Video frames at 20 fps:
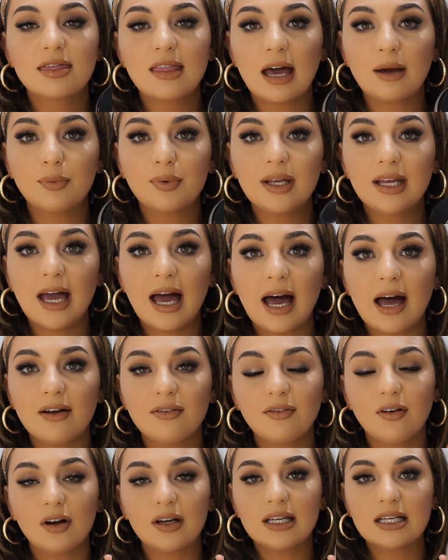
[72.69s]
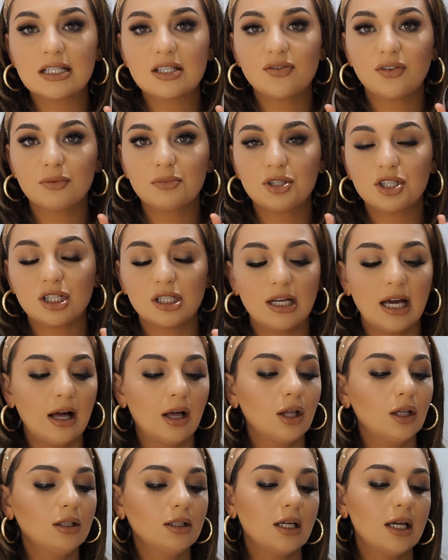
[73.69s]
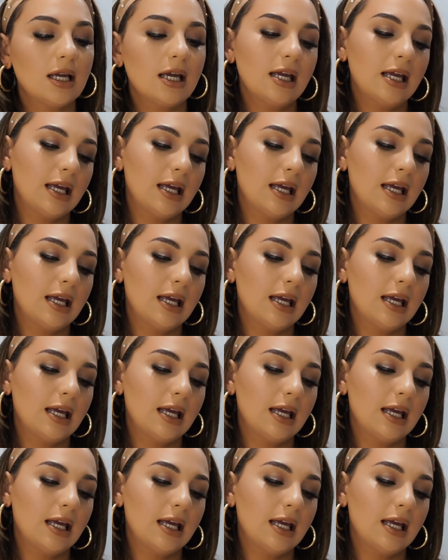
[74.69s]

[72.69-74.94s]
that we have is from Chanel.